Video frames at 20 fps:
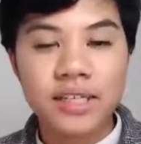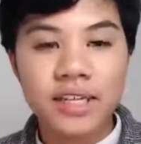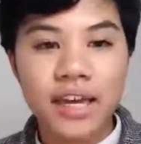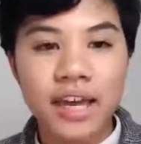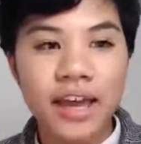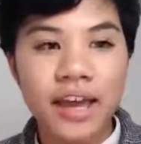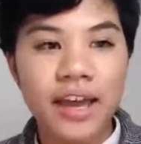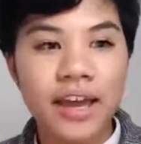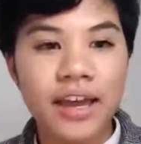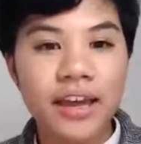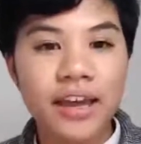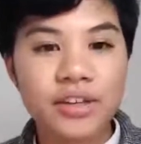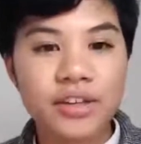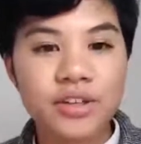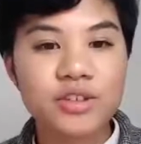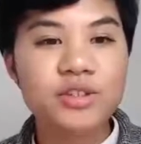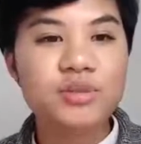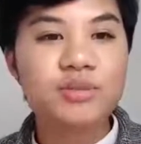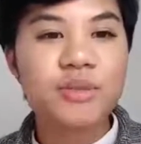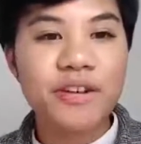and
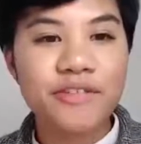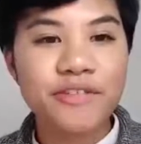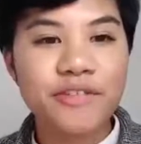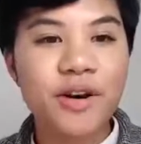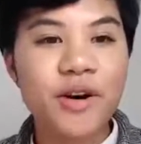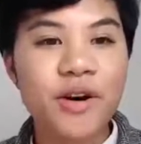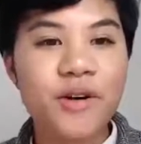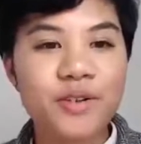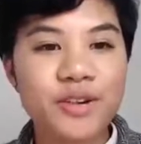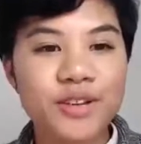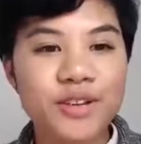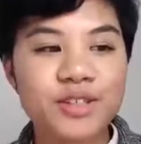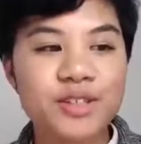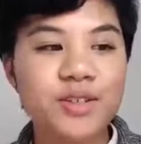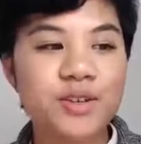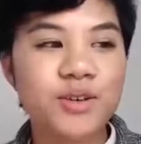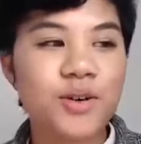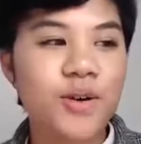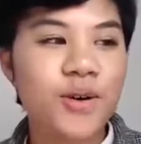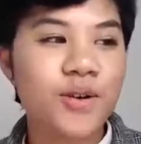use my phone and
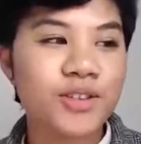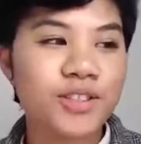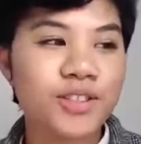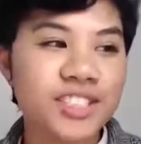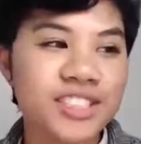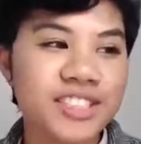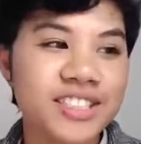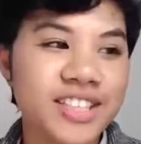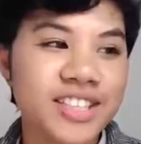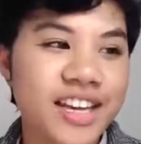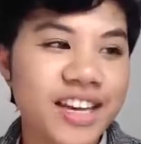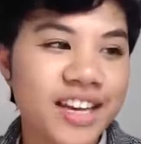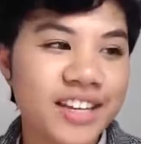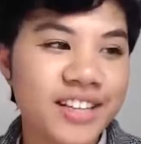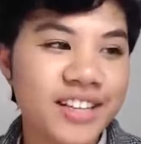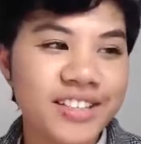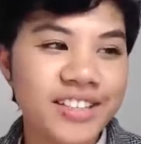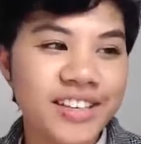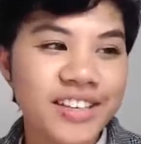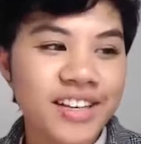scroll. And she
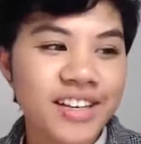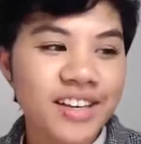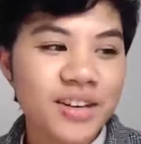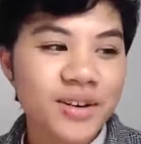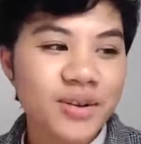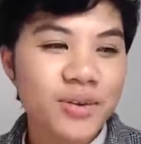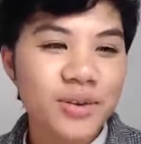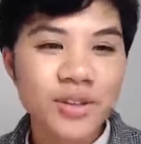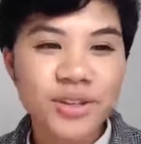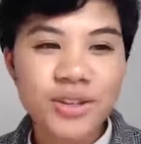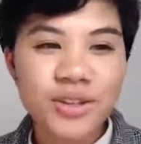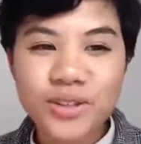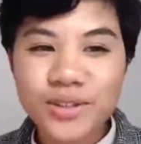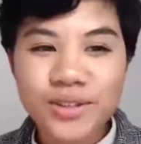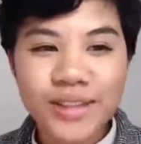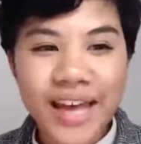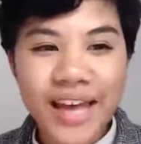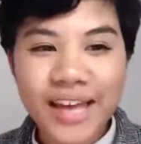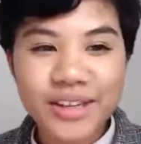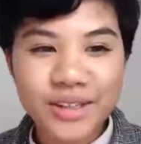says, when you
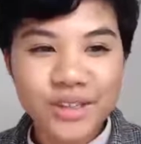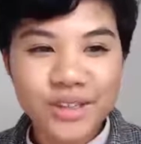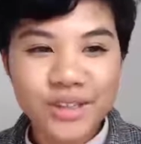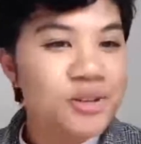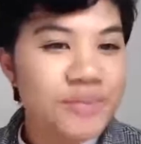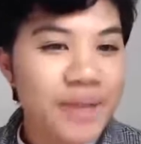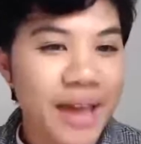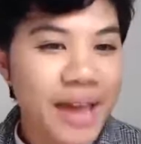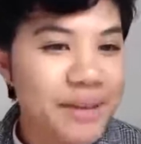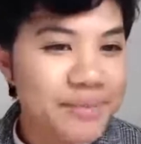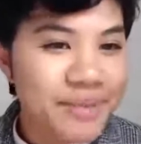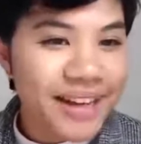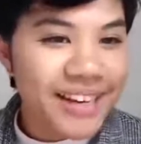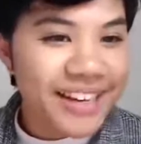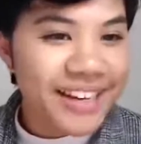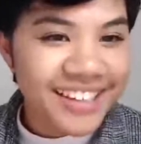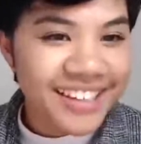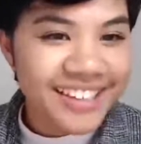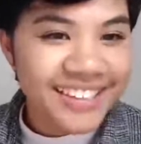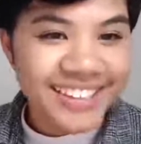do that, do you make
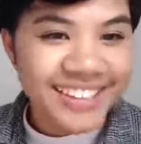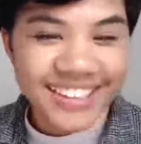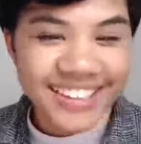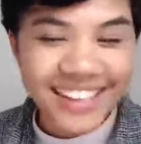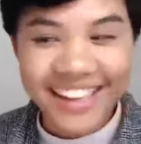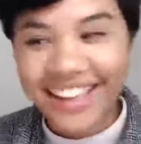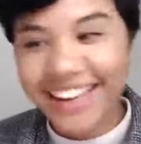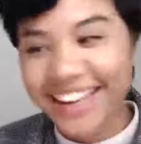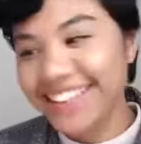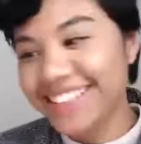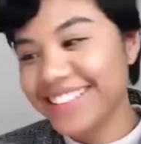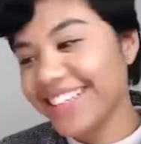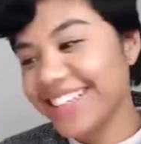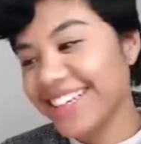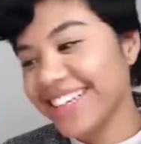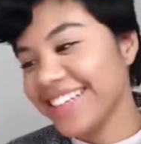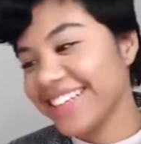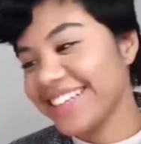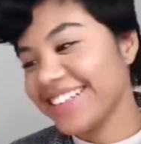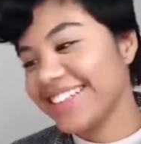money? And I
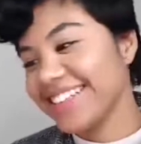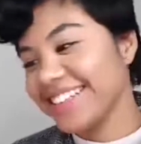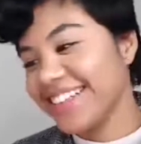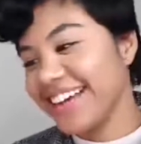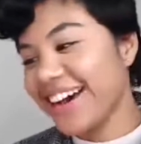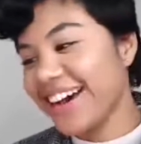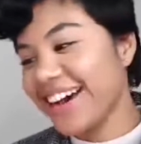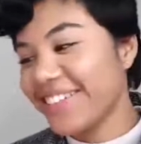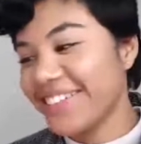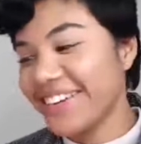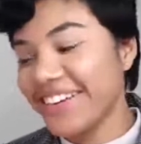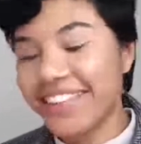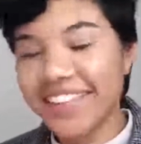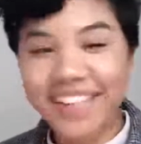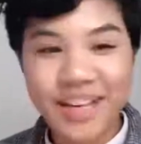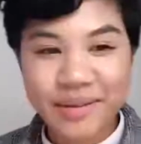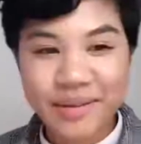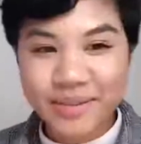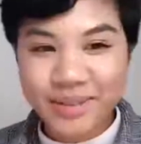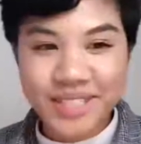said, not
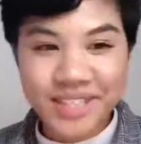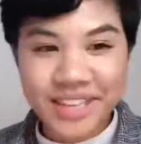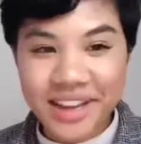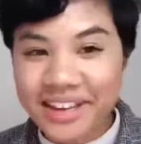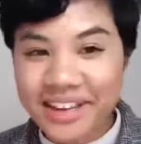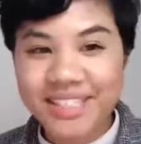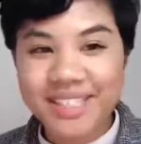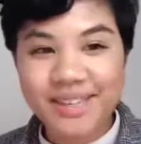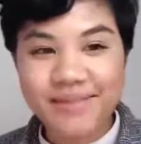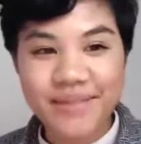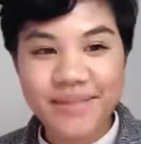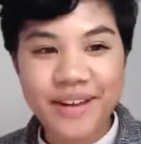really. I'm just talking to my